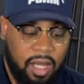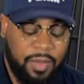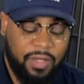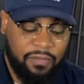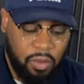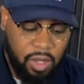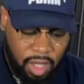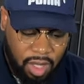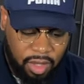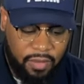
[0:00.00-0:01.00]
I mean full
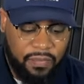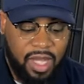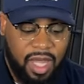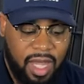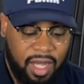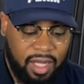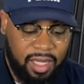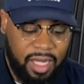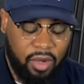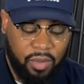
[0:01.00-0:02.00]
color and uh,
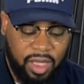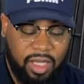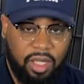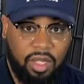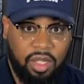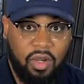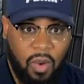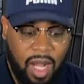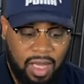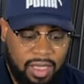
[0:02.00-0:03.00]
like a really good
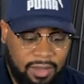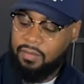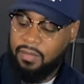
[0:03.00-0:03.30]
quality.